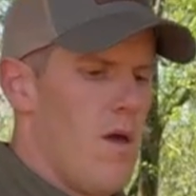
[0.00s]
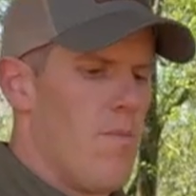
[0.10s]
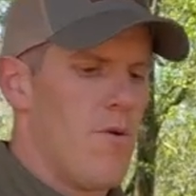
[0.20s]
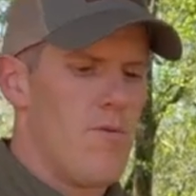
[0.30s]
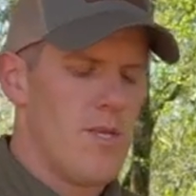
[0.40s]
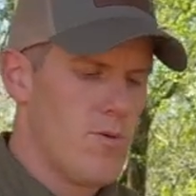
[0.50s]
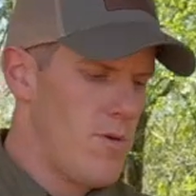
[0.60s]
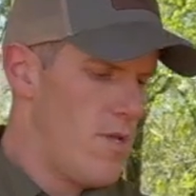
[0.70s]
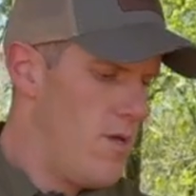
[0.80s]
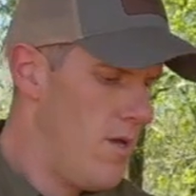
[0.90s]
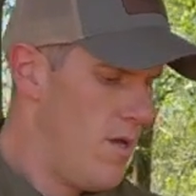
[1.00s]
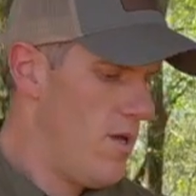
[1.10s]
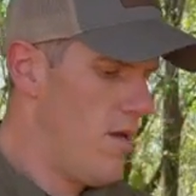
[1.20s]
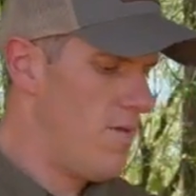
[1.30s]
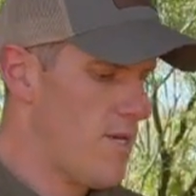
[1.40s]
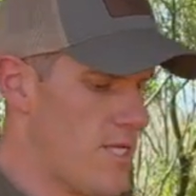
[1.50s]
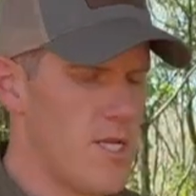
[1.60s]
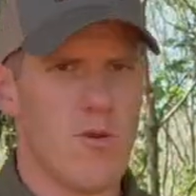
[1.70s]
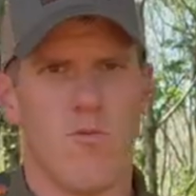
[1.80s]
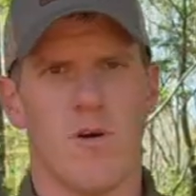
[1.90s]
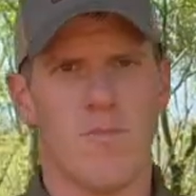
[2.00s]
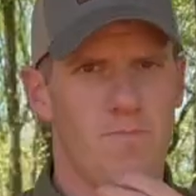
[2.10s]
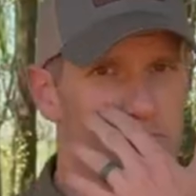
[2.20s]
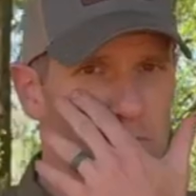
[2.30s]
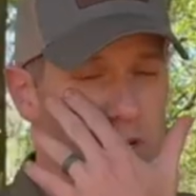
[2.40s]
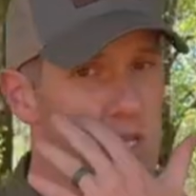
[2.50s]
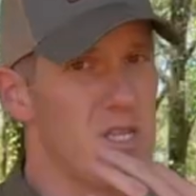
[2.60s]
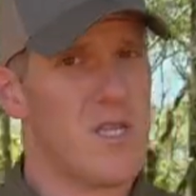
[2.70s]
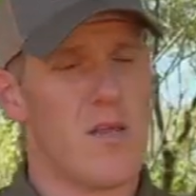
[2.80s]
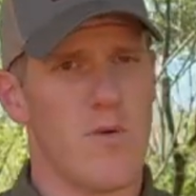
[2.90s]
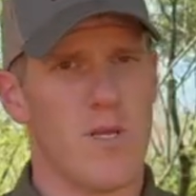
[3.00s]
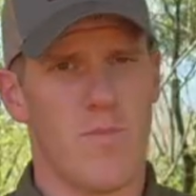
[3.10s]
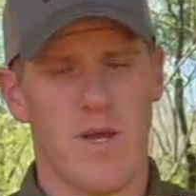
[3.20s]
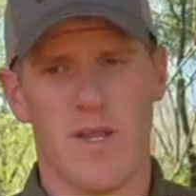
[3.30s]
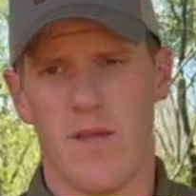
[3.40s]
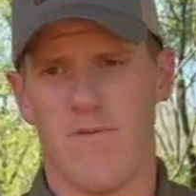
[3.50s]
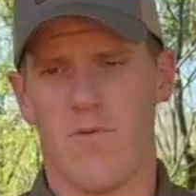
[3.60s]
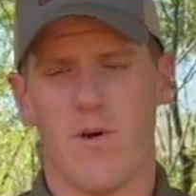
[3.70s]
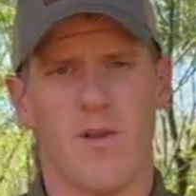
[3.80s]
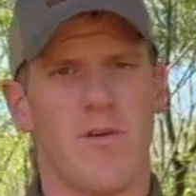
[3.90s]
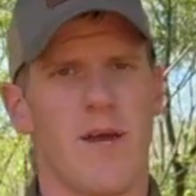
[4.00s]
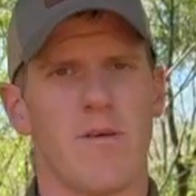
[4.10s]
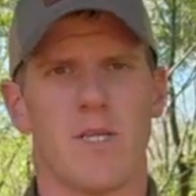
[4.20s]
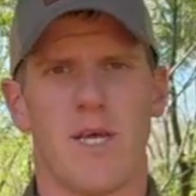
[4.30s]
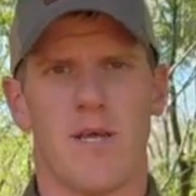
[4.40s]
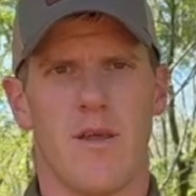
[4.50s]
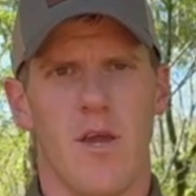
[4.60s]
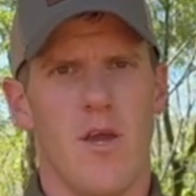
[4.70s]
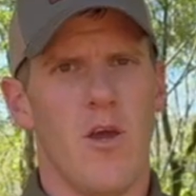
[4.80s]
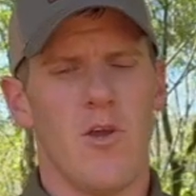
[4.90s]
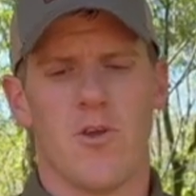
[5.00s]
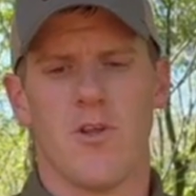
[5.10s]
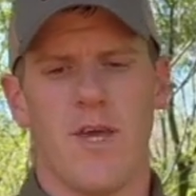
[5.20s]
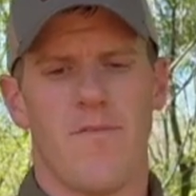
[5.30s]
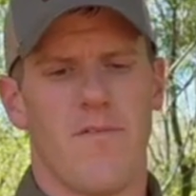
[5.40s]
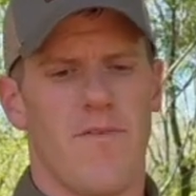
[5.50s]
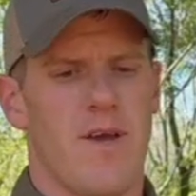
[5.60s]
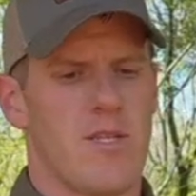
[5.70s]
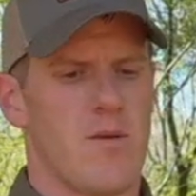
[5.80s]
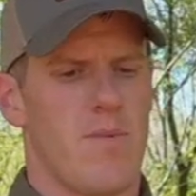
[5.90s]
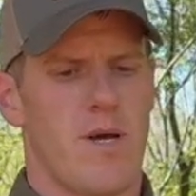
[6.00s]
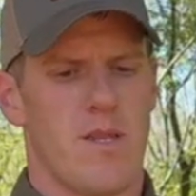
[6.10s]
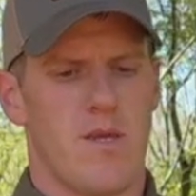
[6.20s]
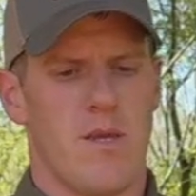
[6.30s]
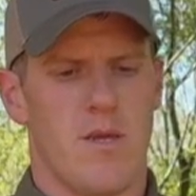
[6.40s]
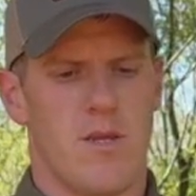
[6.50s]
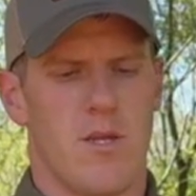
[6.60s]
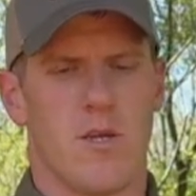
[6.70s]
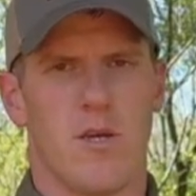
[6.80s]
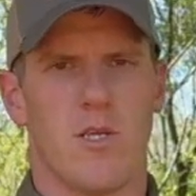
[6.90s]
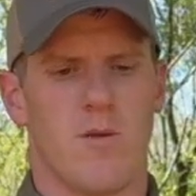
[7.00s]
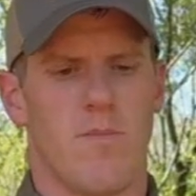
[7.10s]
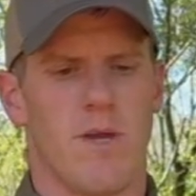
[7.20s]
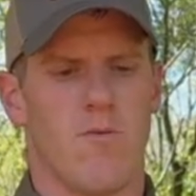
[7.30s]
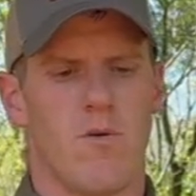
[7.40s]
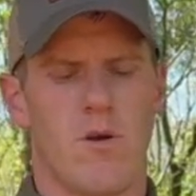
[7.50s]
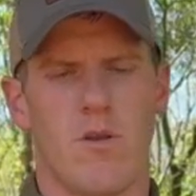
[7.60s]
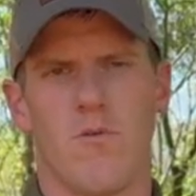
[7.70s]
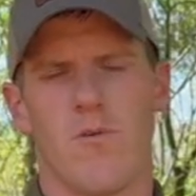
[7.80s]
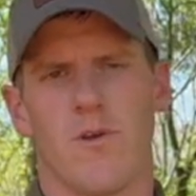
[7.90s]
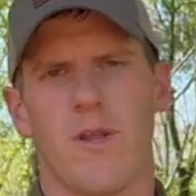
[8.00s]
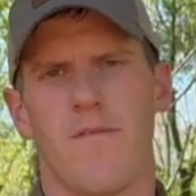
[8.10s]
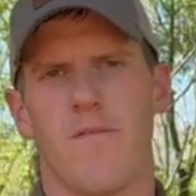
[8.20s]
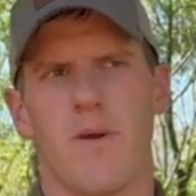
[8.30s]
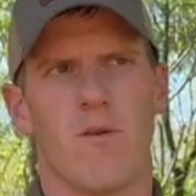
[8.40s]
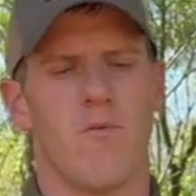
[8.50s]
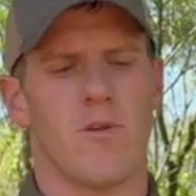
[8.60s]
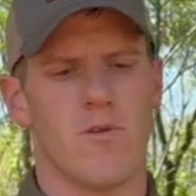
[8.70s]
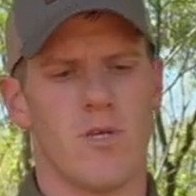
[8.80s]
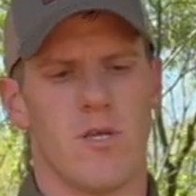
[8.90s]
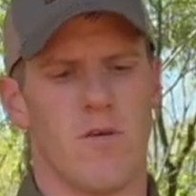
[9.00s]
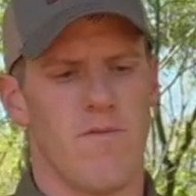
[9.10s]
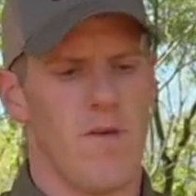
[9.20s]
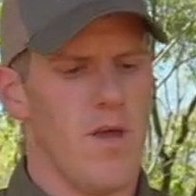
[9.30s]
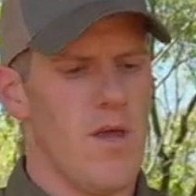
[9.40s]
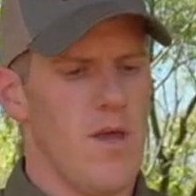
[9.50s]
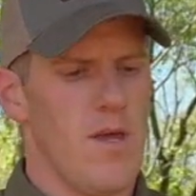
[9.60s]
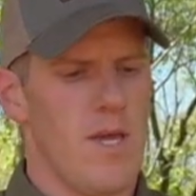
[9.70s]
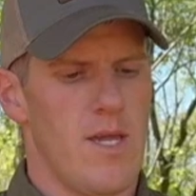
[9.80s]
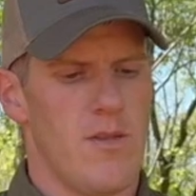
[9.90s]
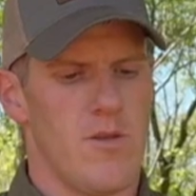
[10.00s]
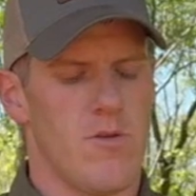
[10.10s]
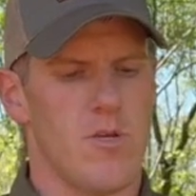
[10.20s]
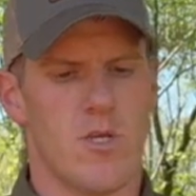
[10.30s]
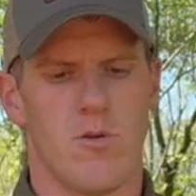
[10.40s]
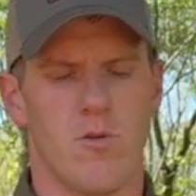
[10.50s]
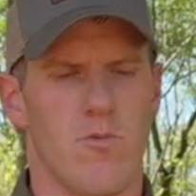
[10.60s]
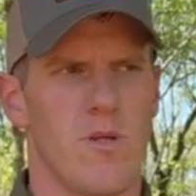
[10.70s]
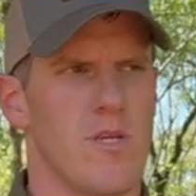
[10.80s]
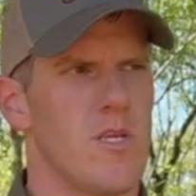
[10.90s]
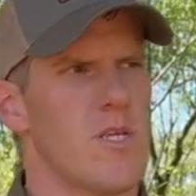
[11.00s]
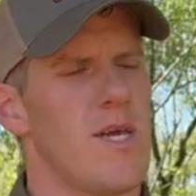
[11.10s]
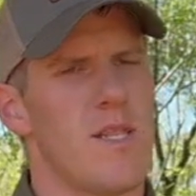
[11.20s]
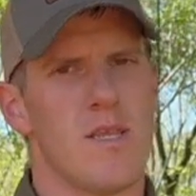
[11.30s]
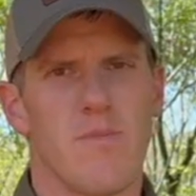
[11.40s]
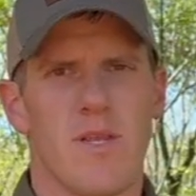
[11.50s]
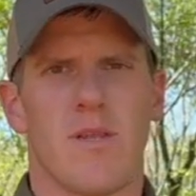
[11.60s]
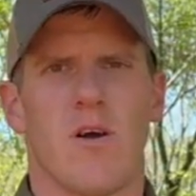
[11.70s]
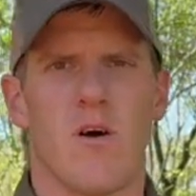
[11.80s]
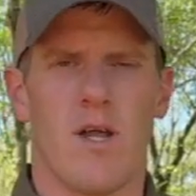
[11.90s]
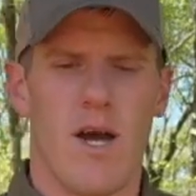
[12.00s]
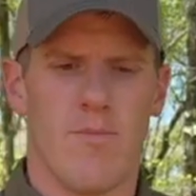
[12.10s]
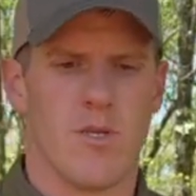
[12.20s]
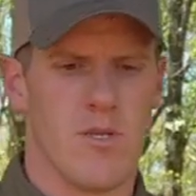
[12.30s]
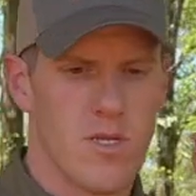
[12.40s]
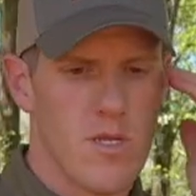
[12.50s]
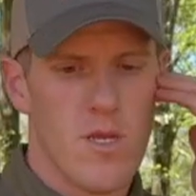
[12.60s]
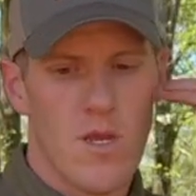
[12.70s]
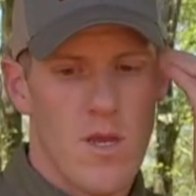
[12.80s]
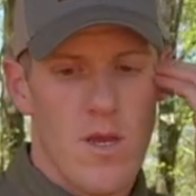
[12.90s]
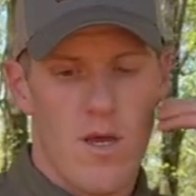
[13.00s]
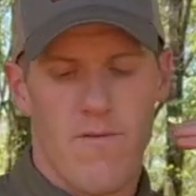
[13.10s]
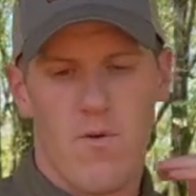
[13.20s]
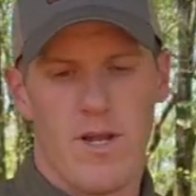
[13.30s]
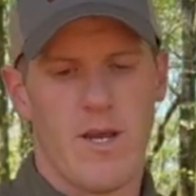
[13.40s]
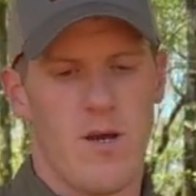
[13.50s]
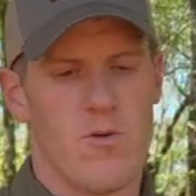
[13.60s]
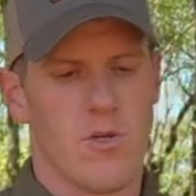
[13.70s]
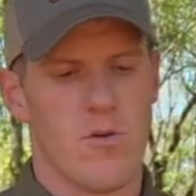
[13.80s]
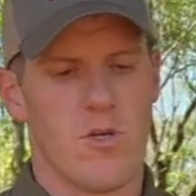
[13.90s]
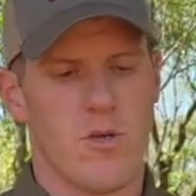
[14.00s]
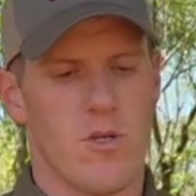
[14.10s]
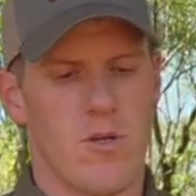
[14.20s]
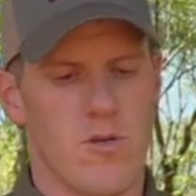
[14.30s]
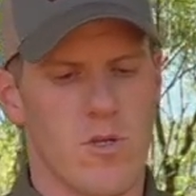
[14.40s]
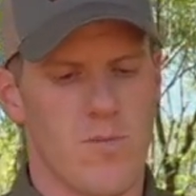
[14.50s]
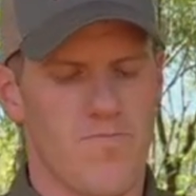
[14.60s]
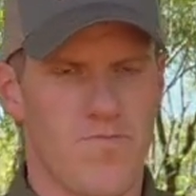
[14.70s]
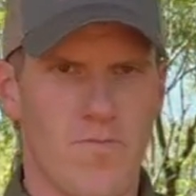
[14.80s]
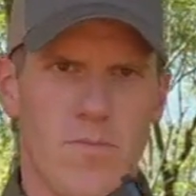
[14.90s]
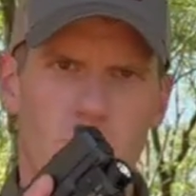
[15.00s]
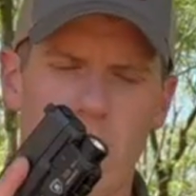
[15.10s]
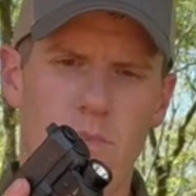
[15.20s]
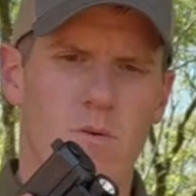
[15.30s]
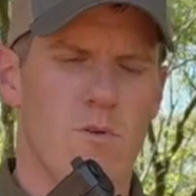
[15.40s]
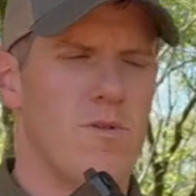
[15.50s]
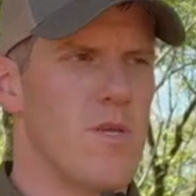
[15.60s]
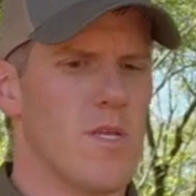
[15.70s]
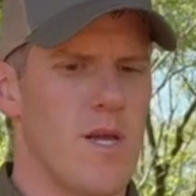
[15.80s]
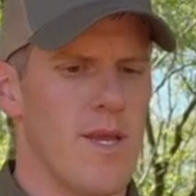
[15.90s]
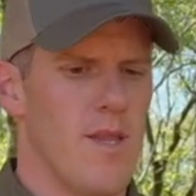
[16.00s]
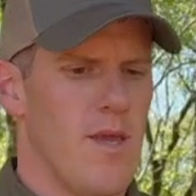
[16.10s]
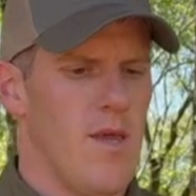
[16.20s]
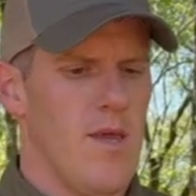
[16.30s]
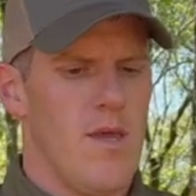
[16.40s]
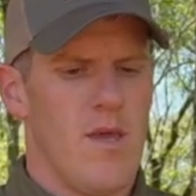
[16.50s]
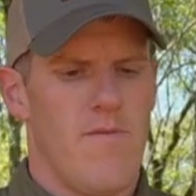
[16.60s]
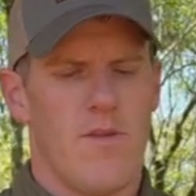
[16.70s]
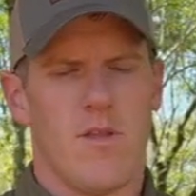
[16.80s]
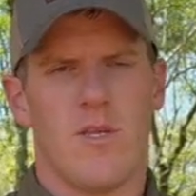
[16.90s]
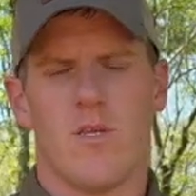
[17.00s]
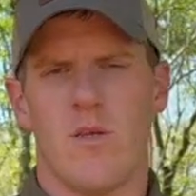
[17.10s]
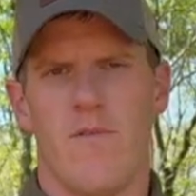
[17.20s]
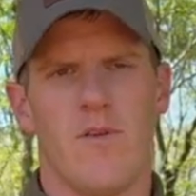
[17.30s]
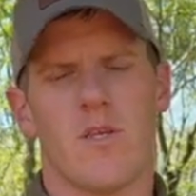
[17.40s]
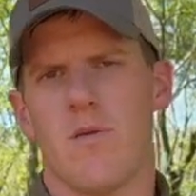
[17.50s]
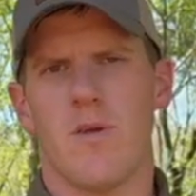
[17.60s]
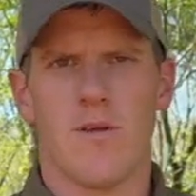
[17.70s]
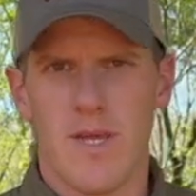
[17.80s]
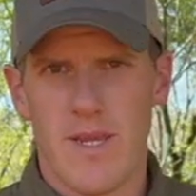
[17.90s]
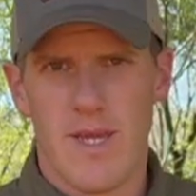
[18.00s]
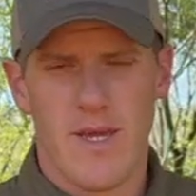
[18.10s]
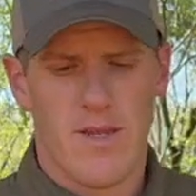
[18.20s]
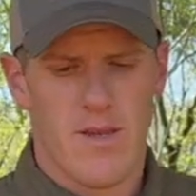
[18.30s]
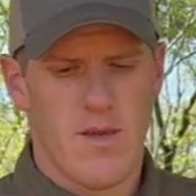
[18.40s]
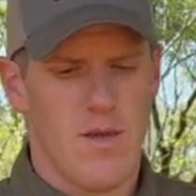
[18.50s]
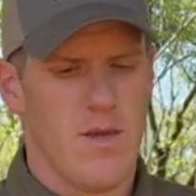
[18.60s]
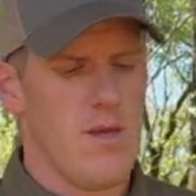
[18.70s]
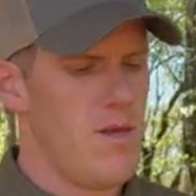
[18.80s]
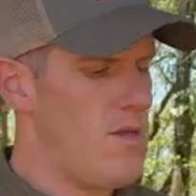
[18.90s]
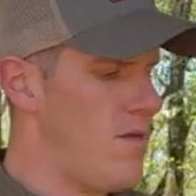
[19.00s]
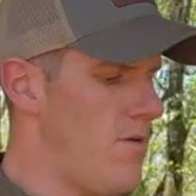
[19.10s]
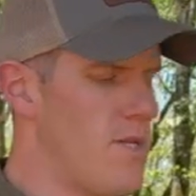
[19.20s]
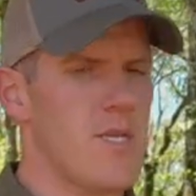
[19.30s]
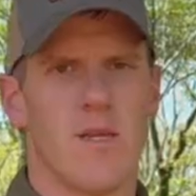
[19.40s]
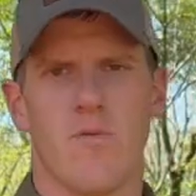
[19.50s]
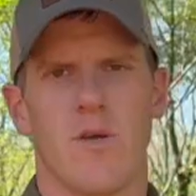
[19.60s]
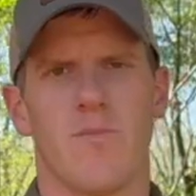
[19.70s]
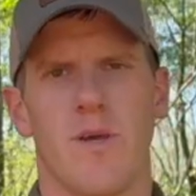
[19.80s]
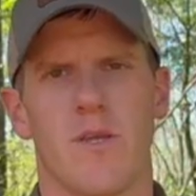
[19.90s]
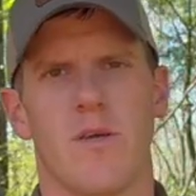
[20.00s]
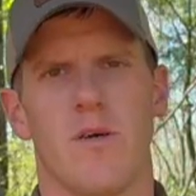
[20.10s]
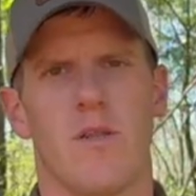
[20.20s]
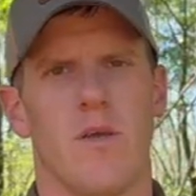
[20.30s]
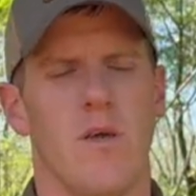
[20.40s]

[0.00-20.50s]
But with this one, they send you one. It's inside the waistband. If you want to do outside, you're going to have to find somebody to custom make one, or you're going to have to make one yourself. And you're really just kind of limited on options of what kind of holsters you can use with this light. If it's going to be your dedicated, inside the waistband gun,